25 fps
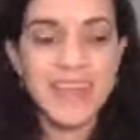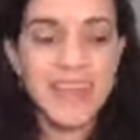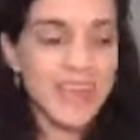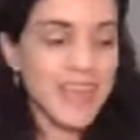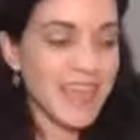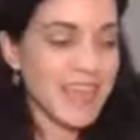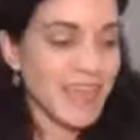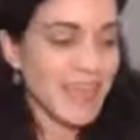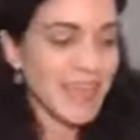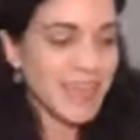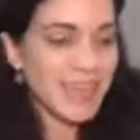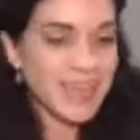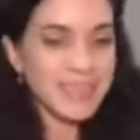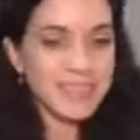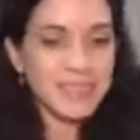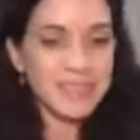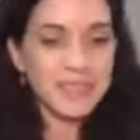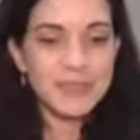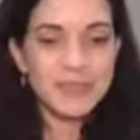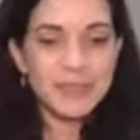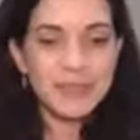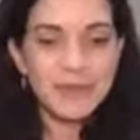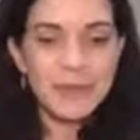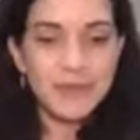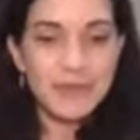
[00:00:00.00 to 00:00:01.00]
And it's a
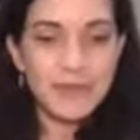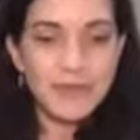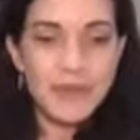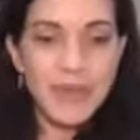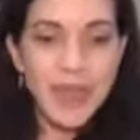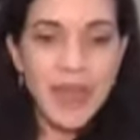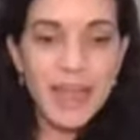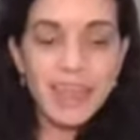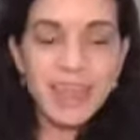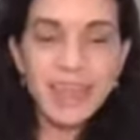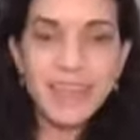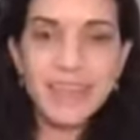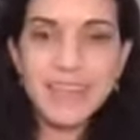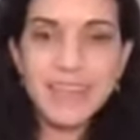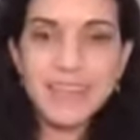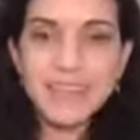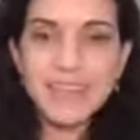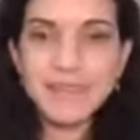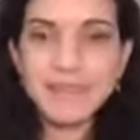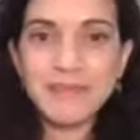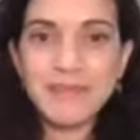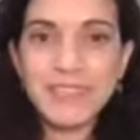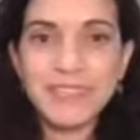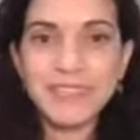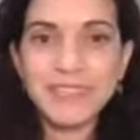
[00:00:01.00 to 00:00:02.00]
little nerve-wracking
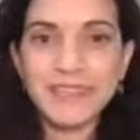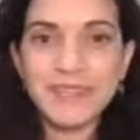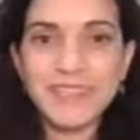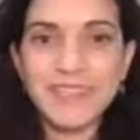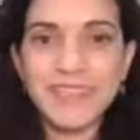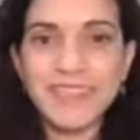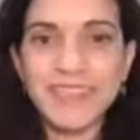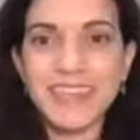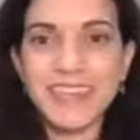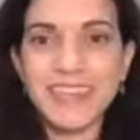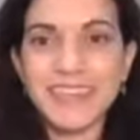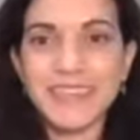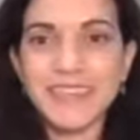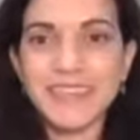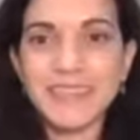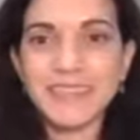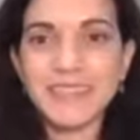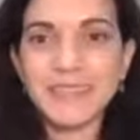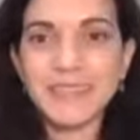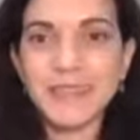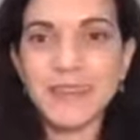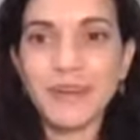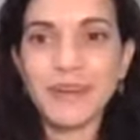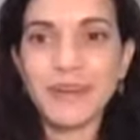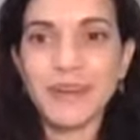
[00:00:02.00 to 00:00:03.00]
to make sure the
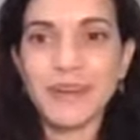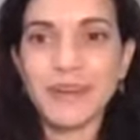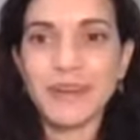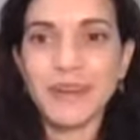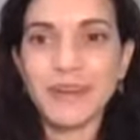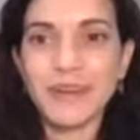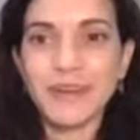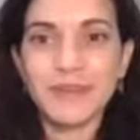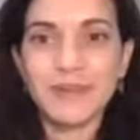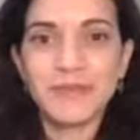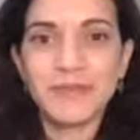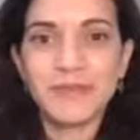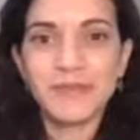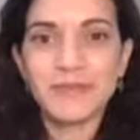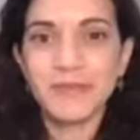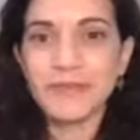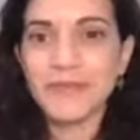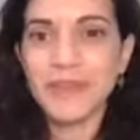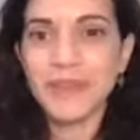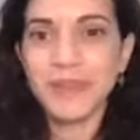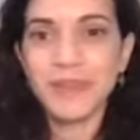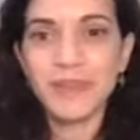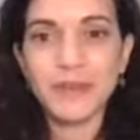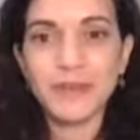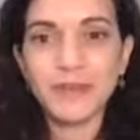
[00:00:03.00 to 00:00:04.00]
settings are
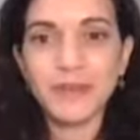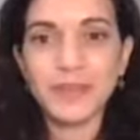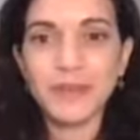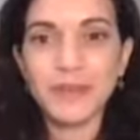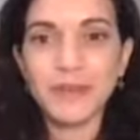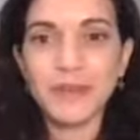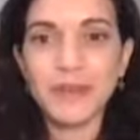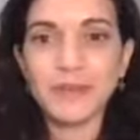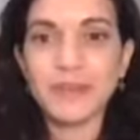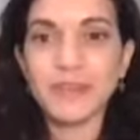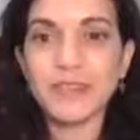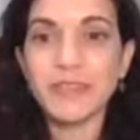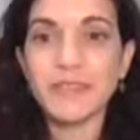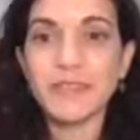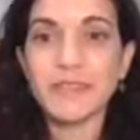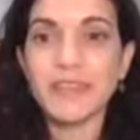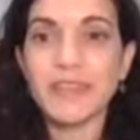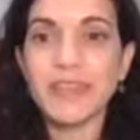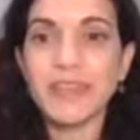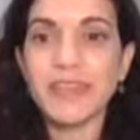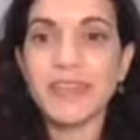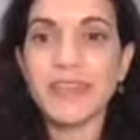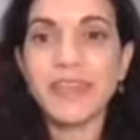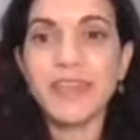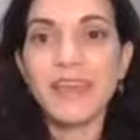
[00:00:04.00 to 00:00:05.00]
what they're supposed to
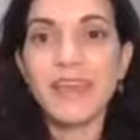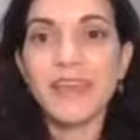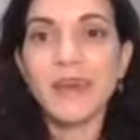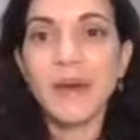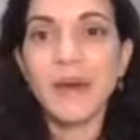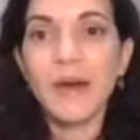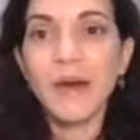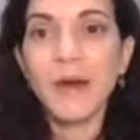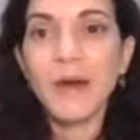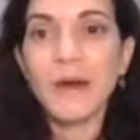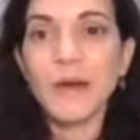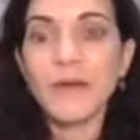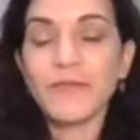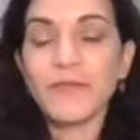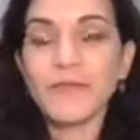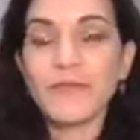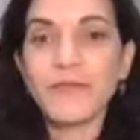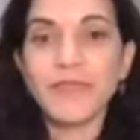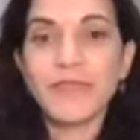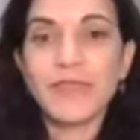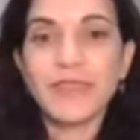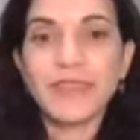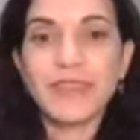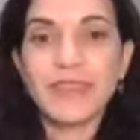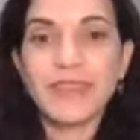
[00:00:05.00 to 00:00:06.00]
be.
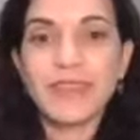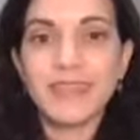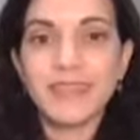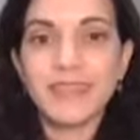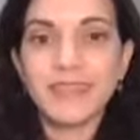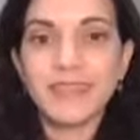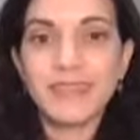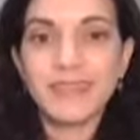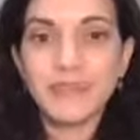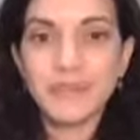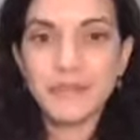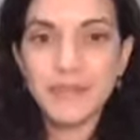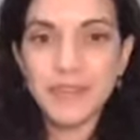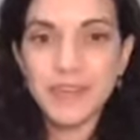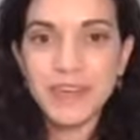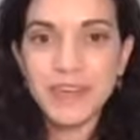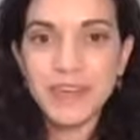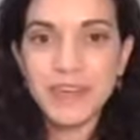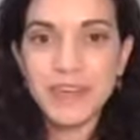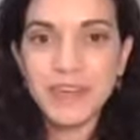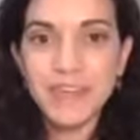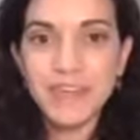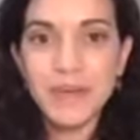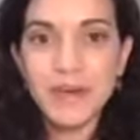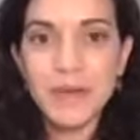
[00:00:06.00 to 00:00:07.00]
Hopefully this is
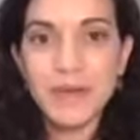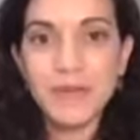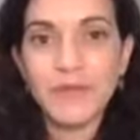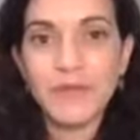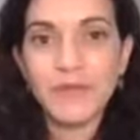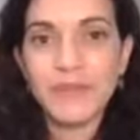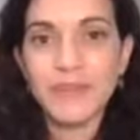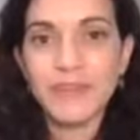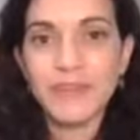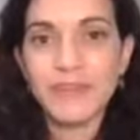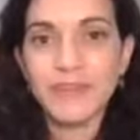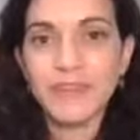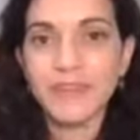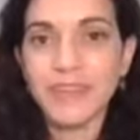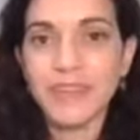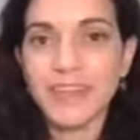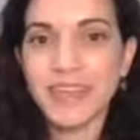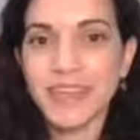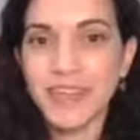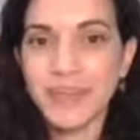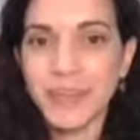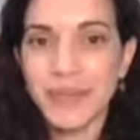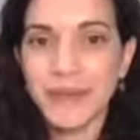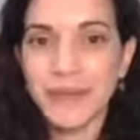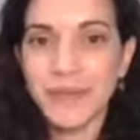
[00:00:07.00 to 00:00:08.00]
working. Hopefully you
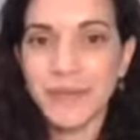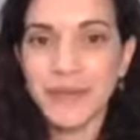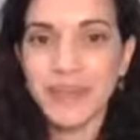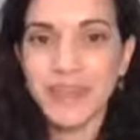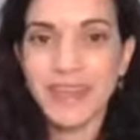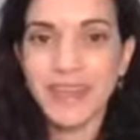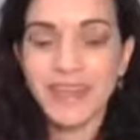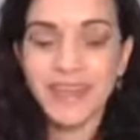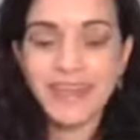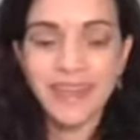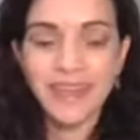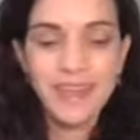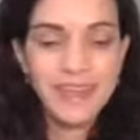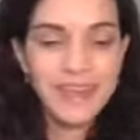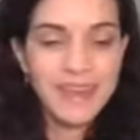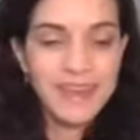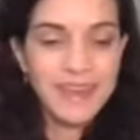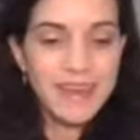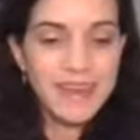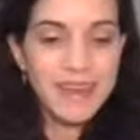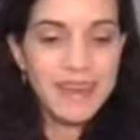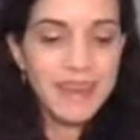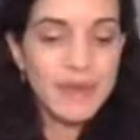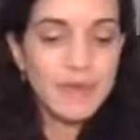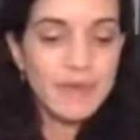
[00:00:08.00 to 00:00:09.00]
can hear me.
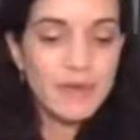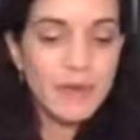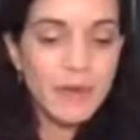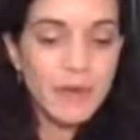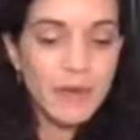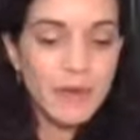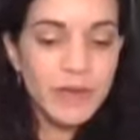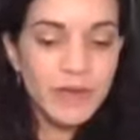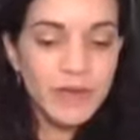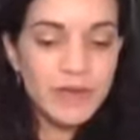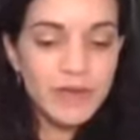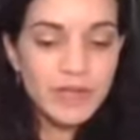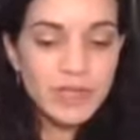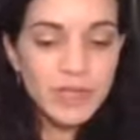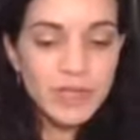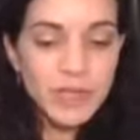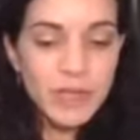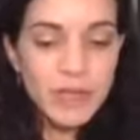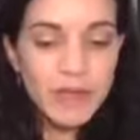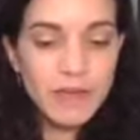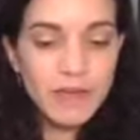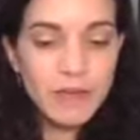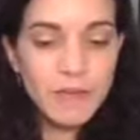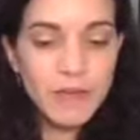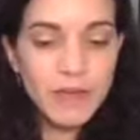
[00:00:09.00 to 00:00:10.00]
I'm going to
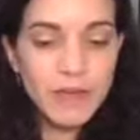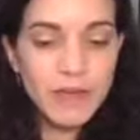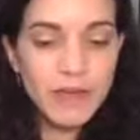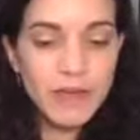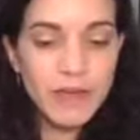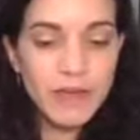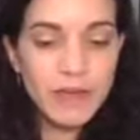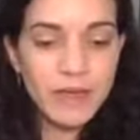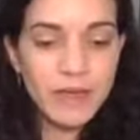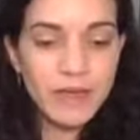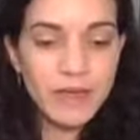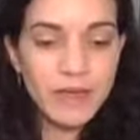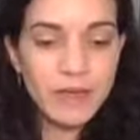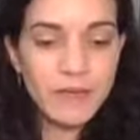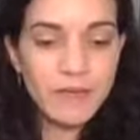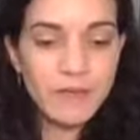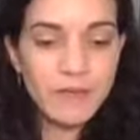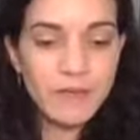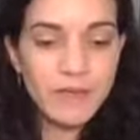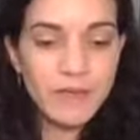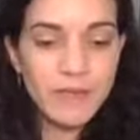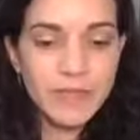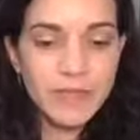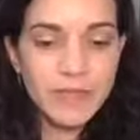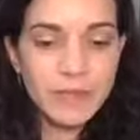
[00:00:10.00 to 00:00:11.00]
check my
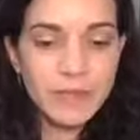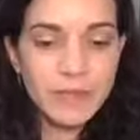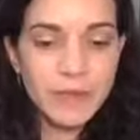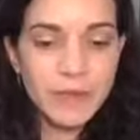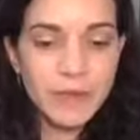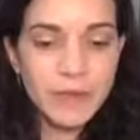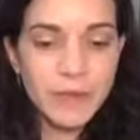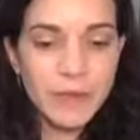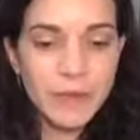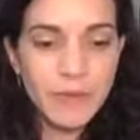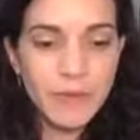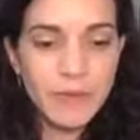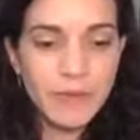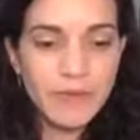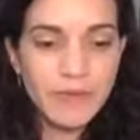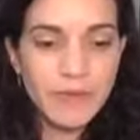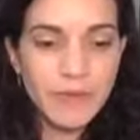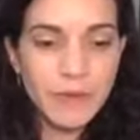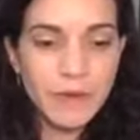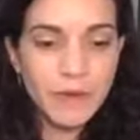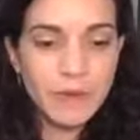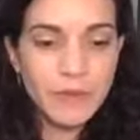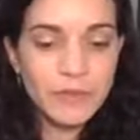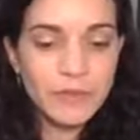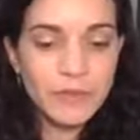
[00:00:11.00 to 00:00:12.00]
Facebook on my
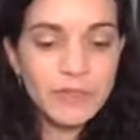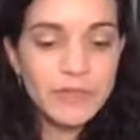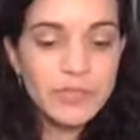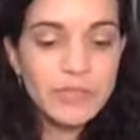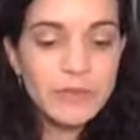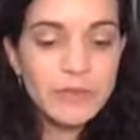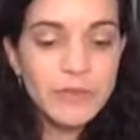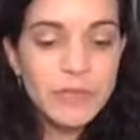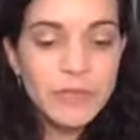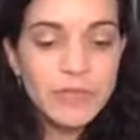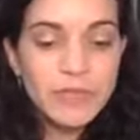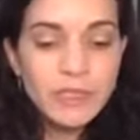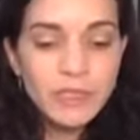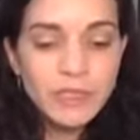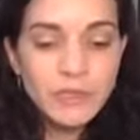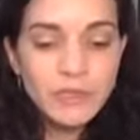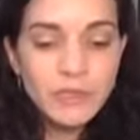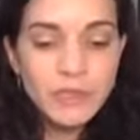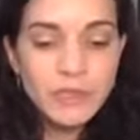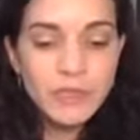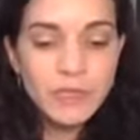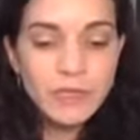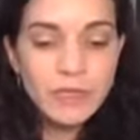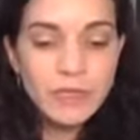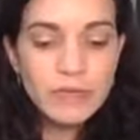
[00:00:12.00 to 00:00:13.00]
phone just to make
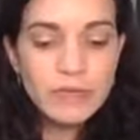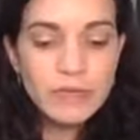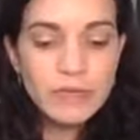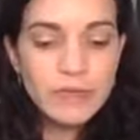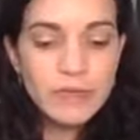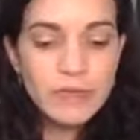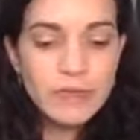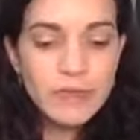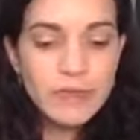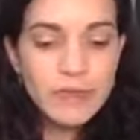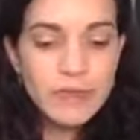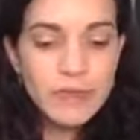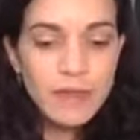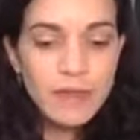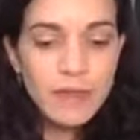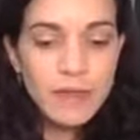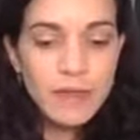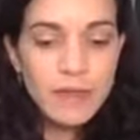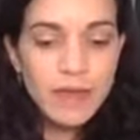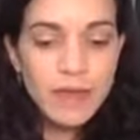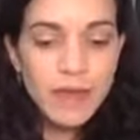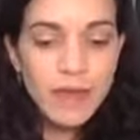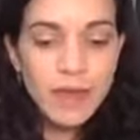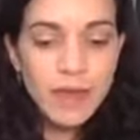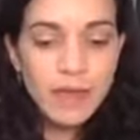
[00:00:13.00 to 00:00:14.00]
sure
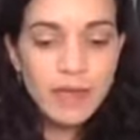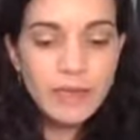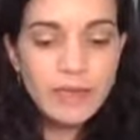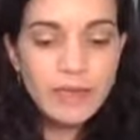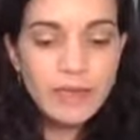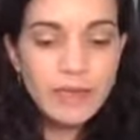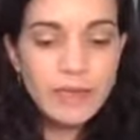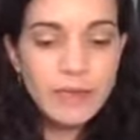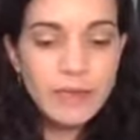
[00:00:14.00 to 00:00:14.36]
that,